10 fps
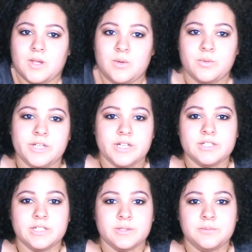What are you gonna
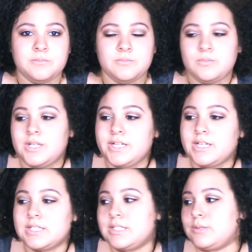do? What are you
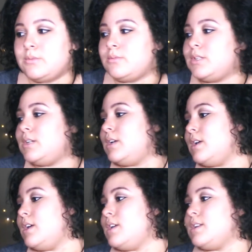gonna do?
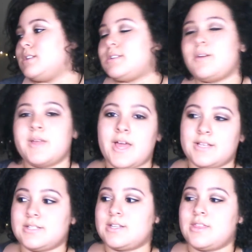So
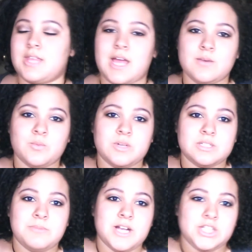yes, that was
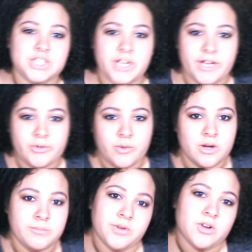my January
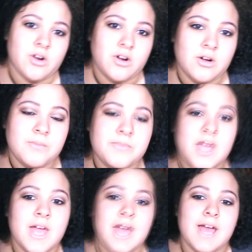book haul,
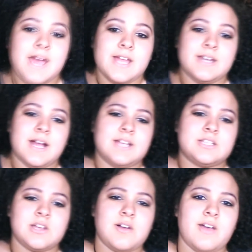and I
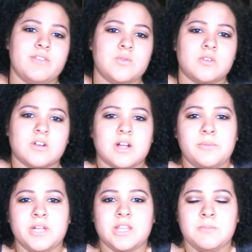still have an order
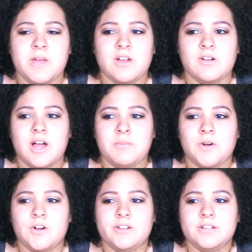coming in the mail. I
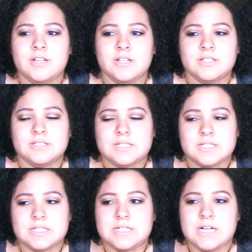bought
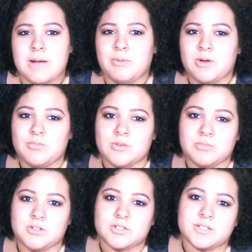more
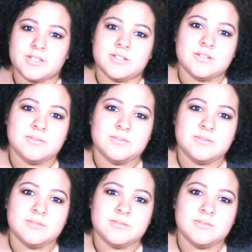books,